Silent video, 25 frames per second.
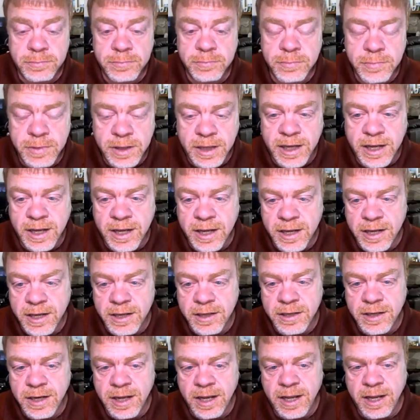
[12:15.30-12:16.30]

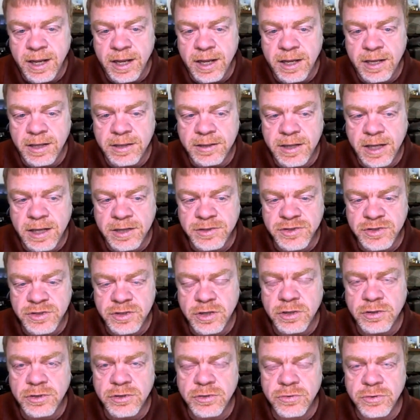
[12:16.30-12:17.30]
and Star
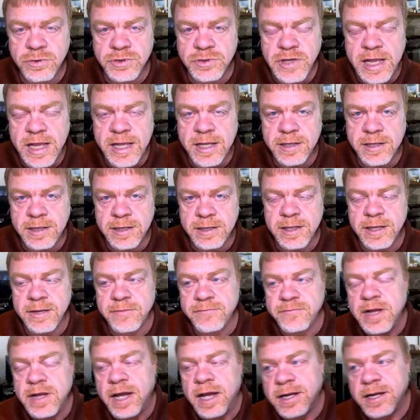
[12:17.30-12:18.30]
Tours, in that they've
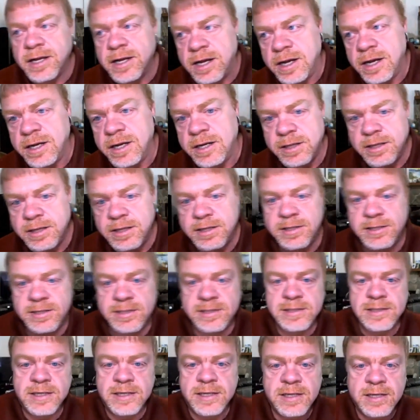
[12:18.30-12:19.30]
got kind of this
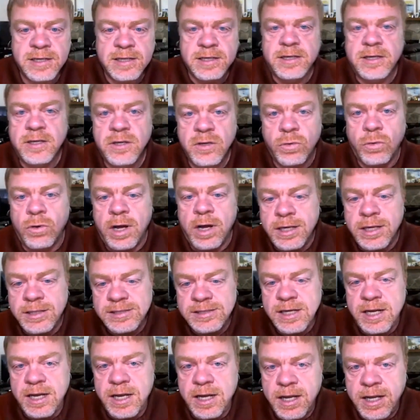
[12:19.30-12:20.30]

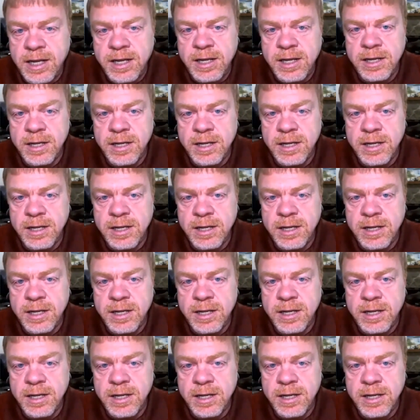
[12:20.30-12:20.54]
quasi